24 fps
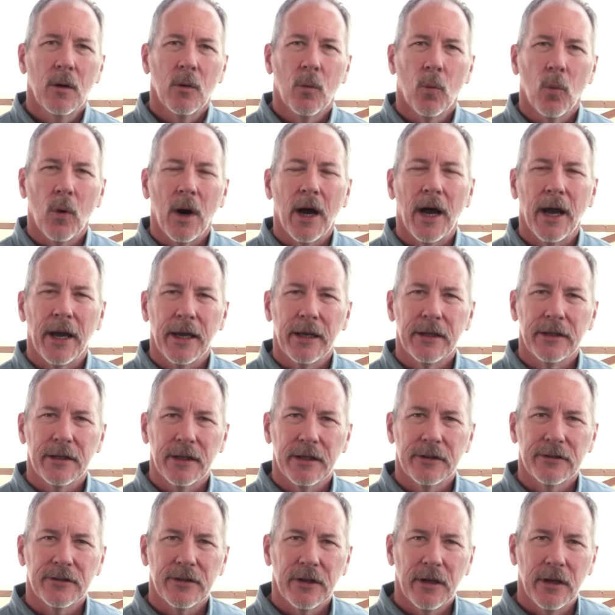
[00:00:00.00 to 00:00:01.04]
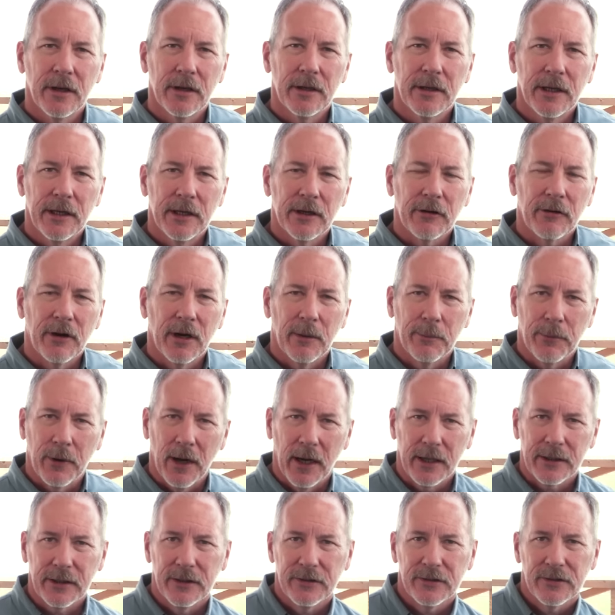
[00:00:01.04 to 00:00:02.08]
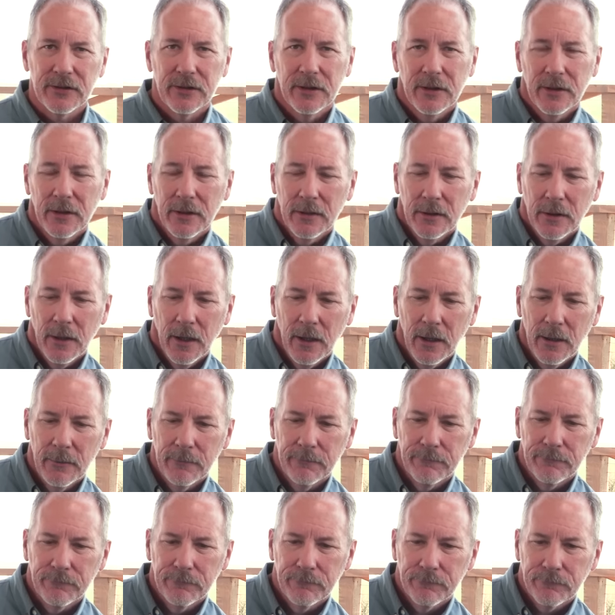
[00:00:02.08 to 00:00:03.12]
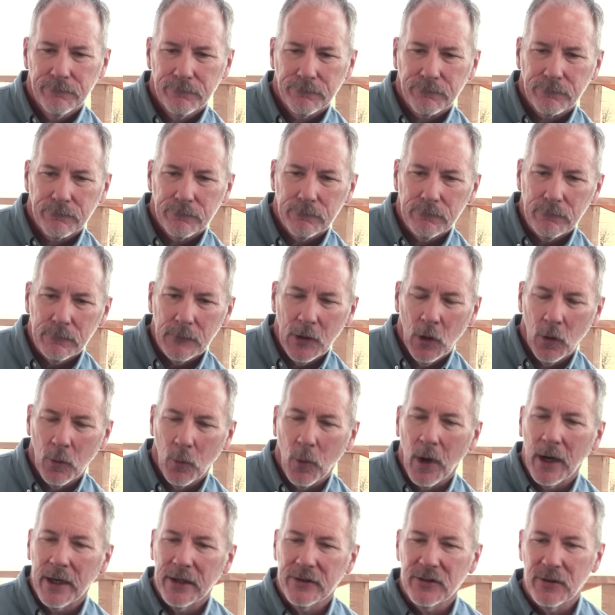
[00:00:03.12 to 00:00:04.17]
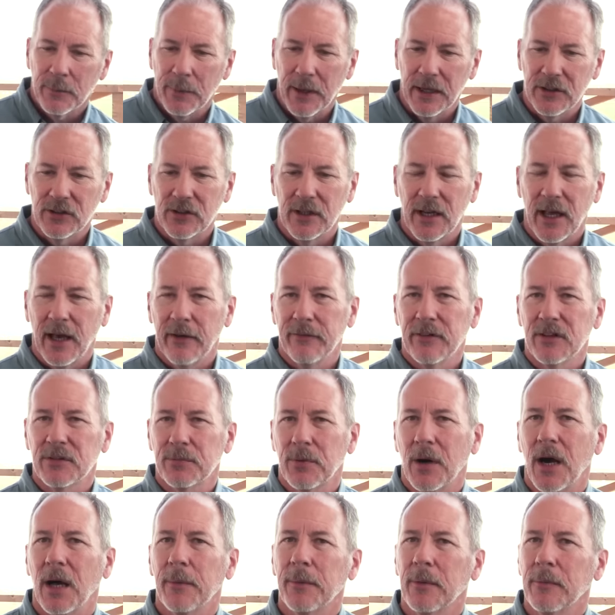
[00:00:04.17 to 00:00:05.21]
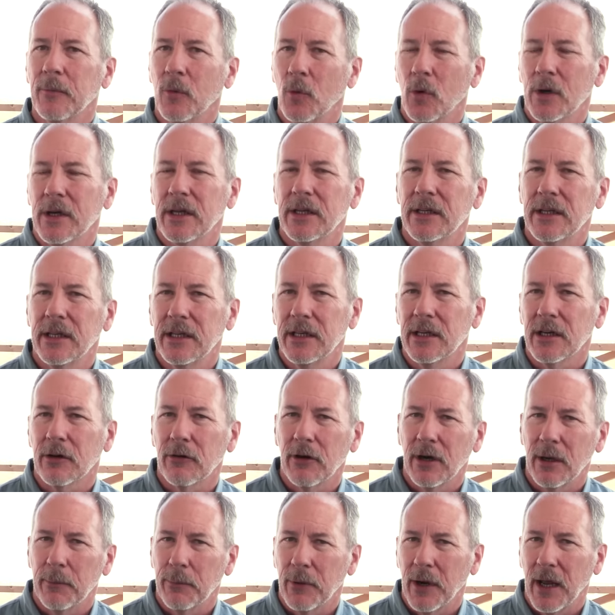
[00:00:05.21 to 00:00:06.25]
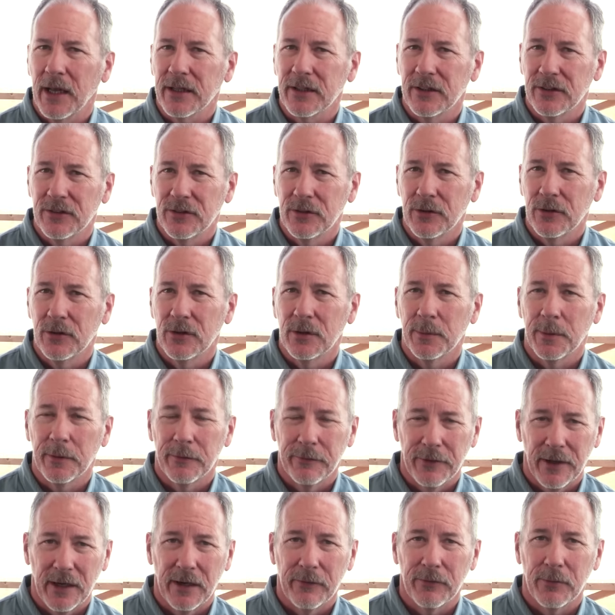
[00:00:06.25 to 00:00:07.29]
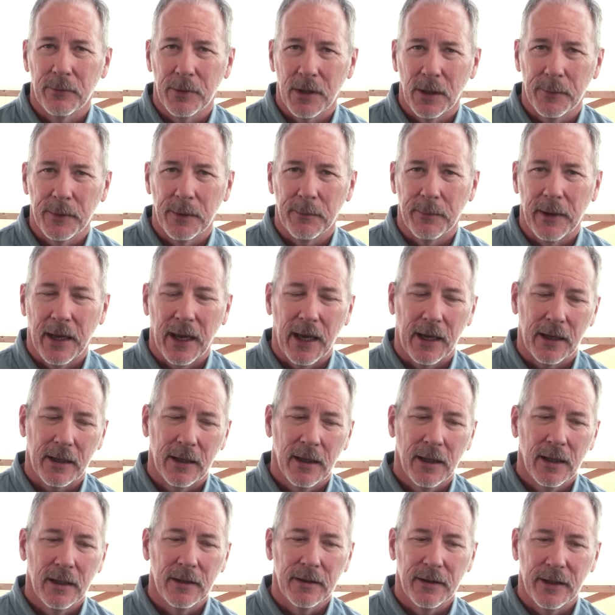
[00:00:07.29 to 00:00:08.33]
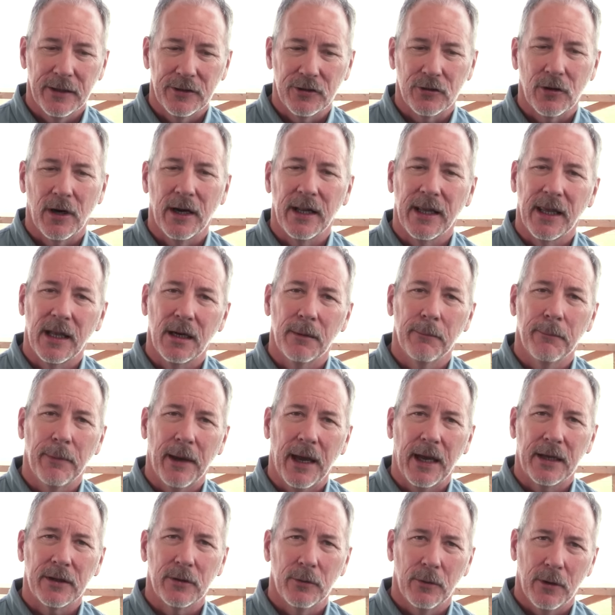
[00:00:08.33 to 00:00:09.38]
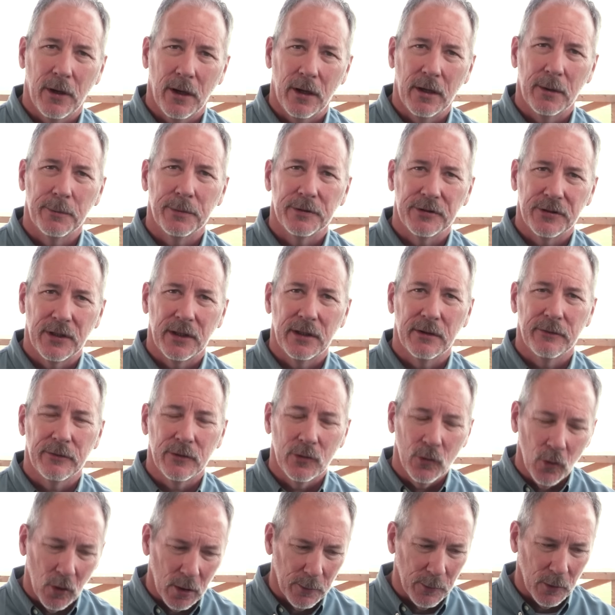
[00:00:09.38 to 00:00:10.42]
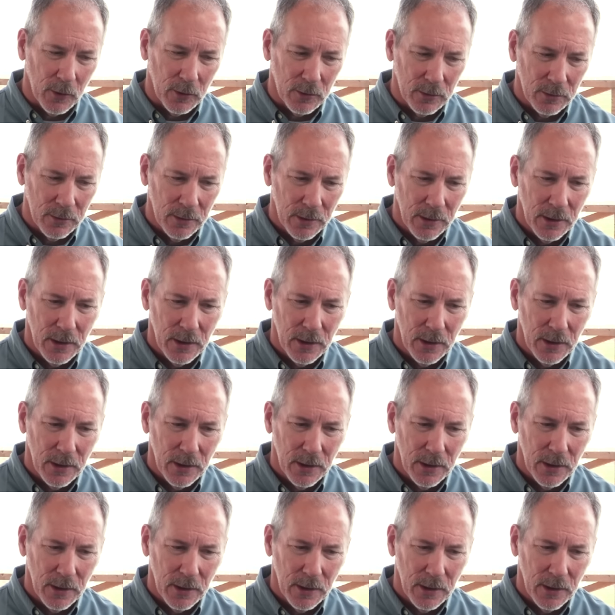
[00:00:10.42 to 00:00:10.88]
Why does an integrated practice, or why does the patient have this problem? What can the integrated practice do to prevent it from coming back? Let's try to get them back to 100% of normal